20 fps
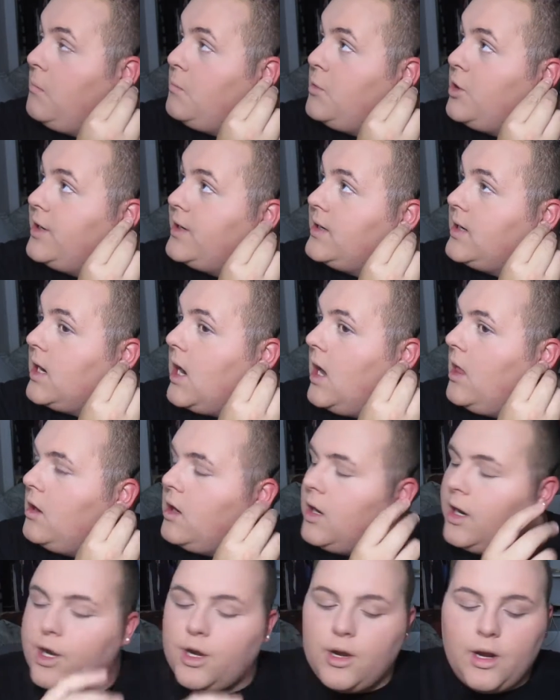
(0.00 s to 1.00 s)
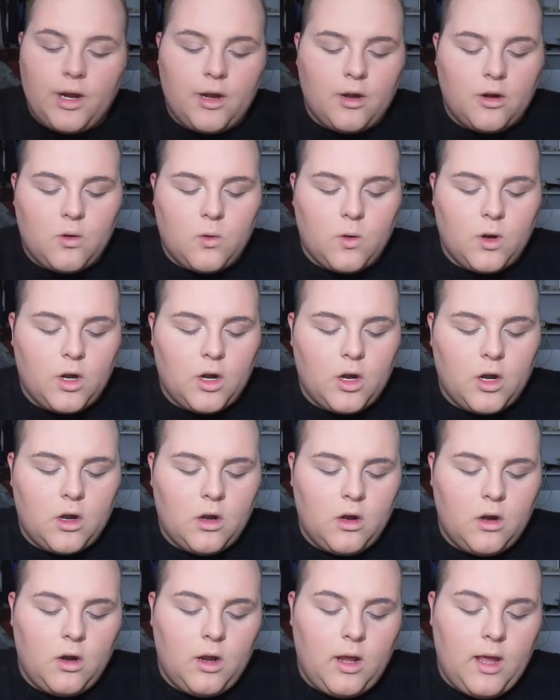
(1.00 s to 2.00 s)
putting a color in your inner corner
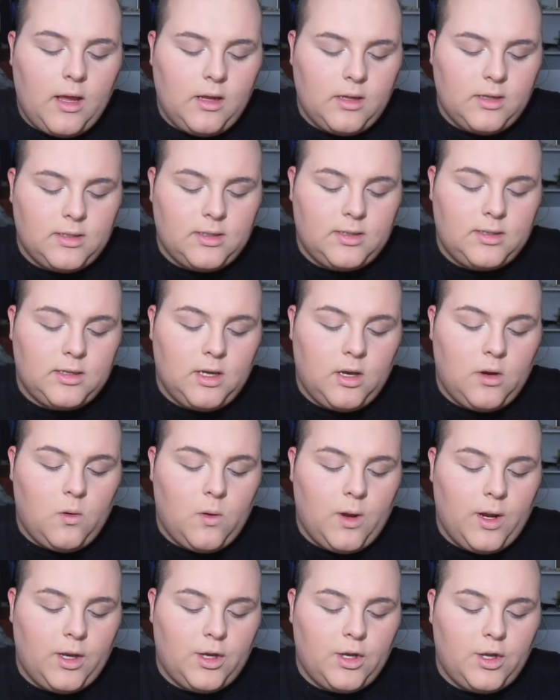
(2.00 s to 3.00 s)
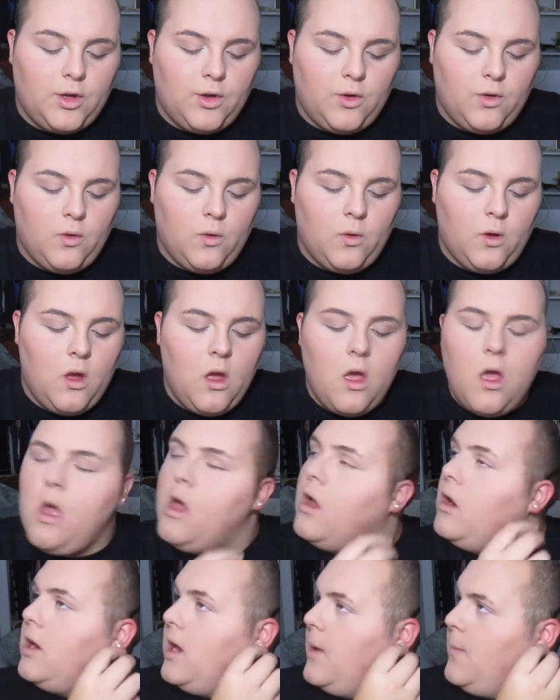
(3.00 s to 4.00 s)
is going to
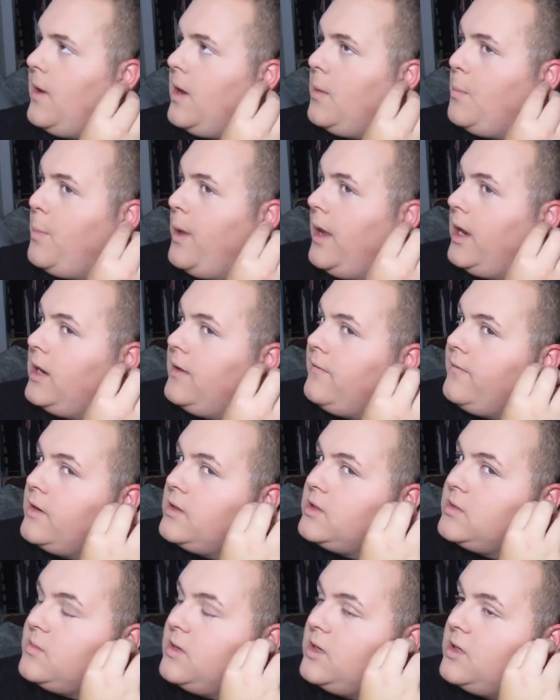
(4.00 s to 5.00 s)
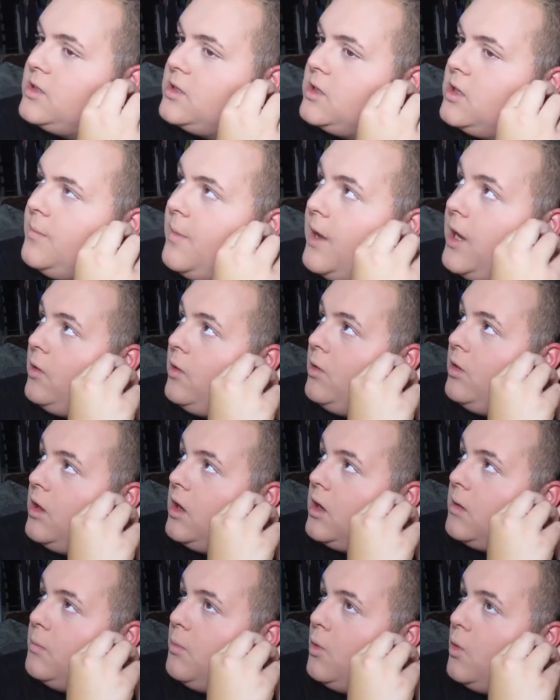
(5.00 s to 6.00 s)
not make a big difference, but it's going you
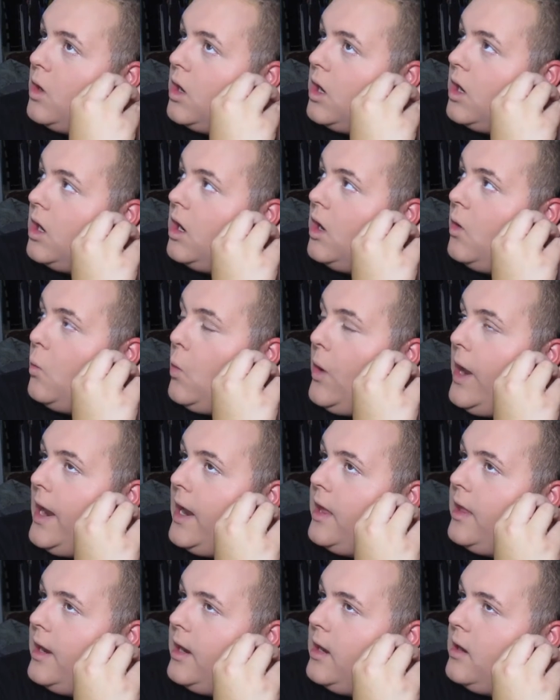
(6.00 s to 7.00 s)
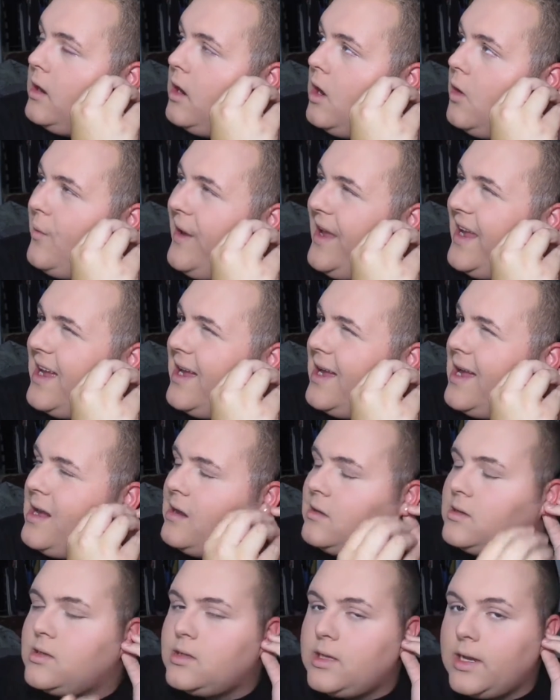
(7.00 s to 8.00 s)
look more awake, I
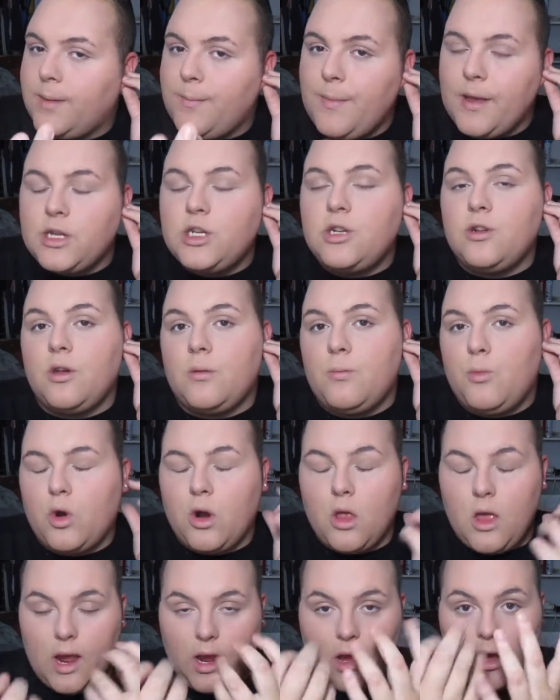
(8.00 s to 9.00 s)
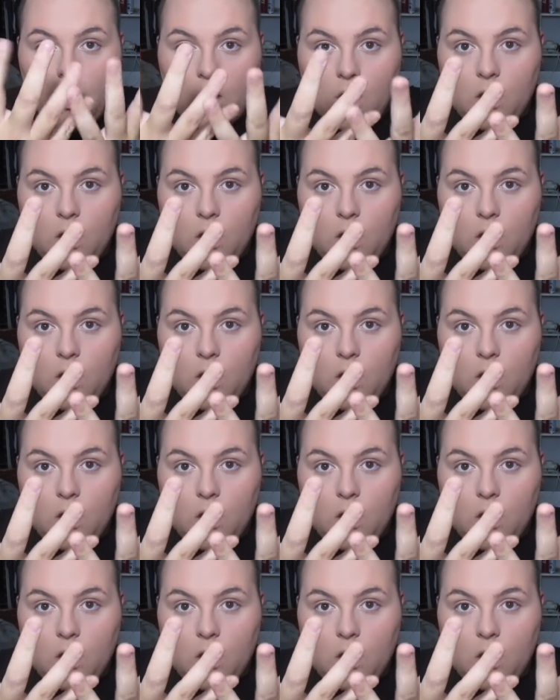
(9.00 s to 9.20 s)
guess. Like, it makes you look more like,